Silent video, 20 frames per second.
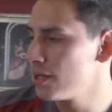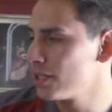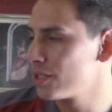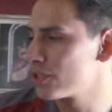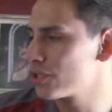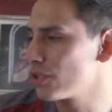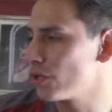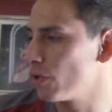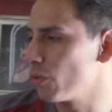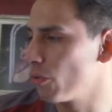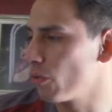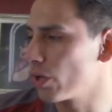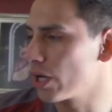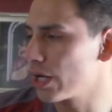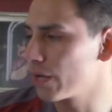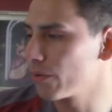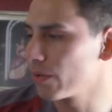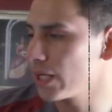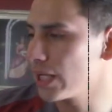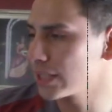So what
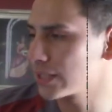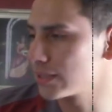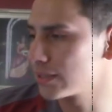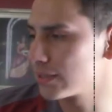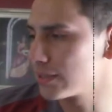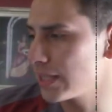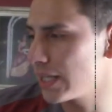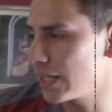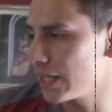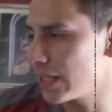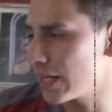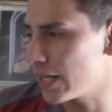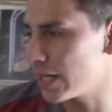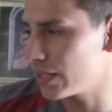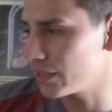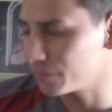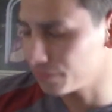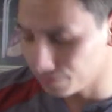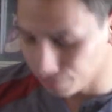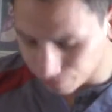I would like to say
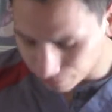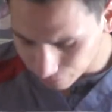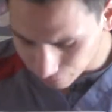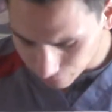that